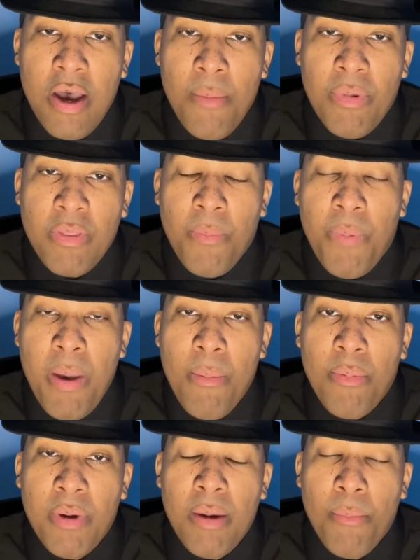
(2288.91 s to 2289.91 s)
But the people
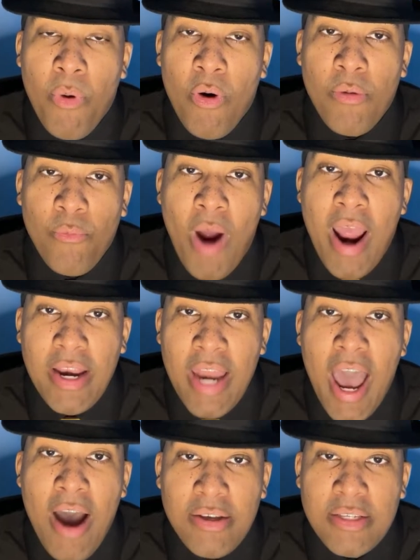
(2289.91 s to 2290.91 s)
being born right
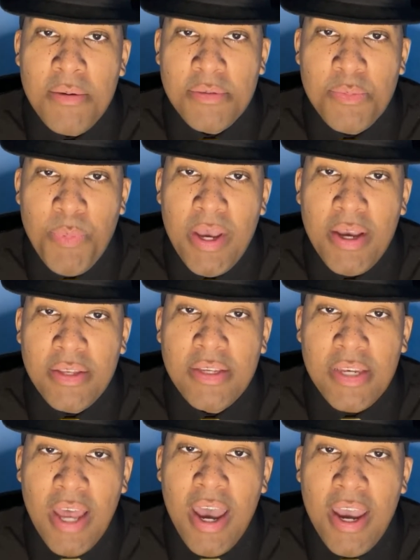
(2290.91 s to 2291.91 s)
now, as I'm speaking
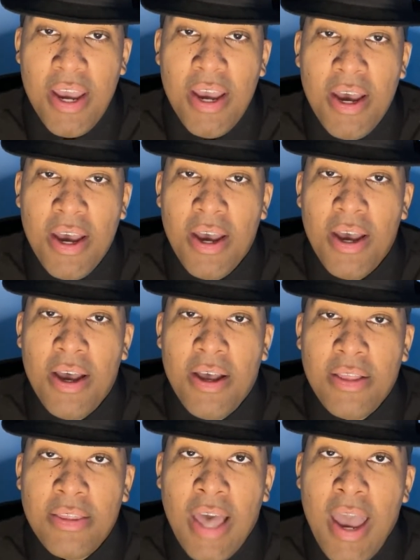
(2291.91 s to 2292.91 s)
today,
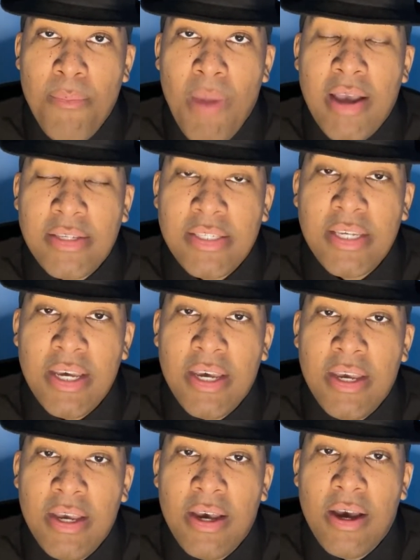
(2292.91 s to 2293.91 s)
they may see,